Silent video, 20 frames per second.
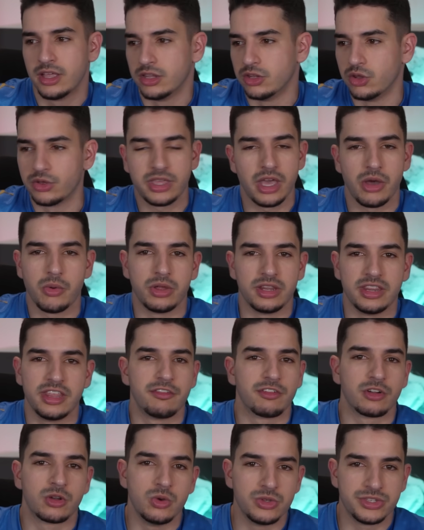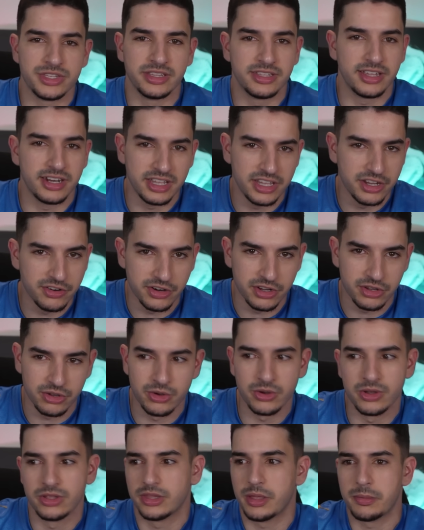Look at what Leverkusen did a year ago.
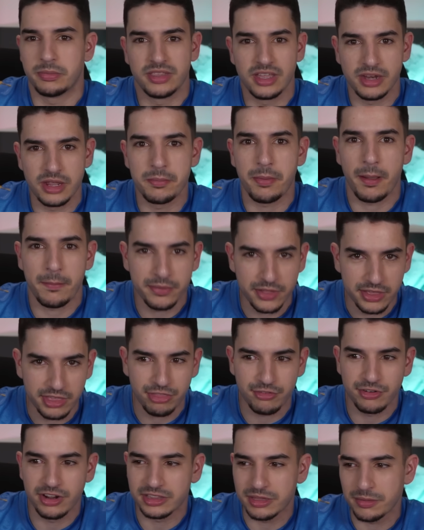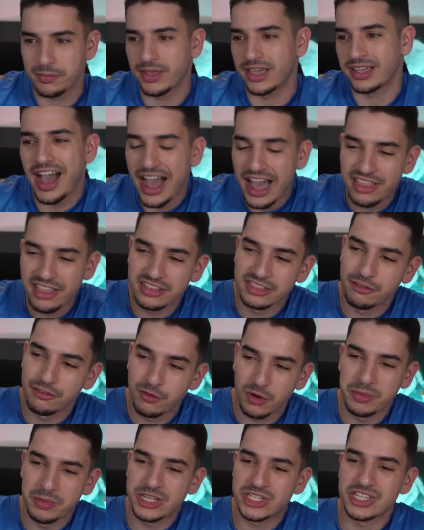They did it by playing 3 at the back. I think the
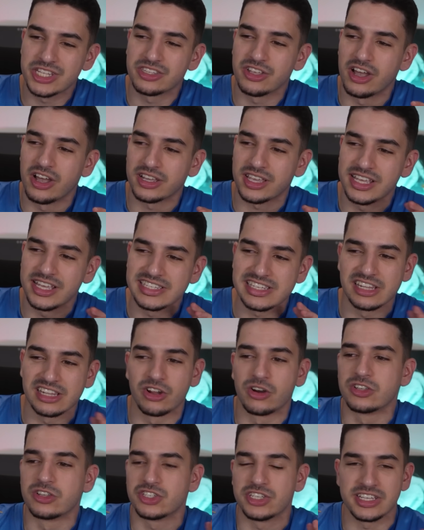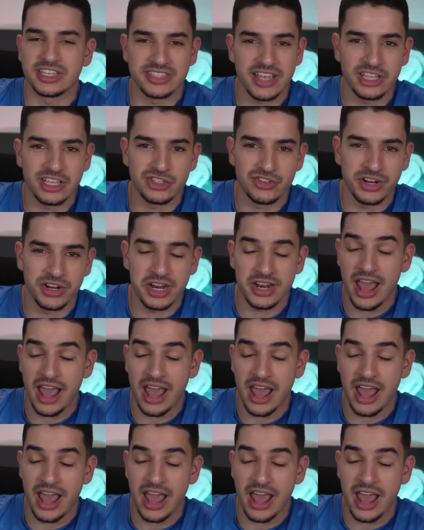formation talk is largely exaggerated.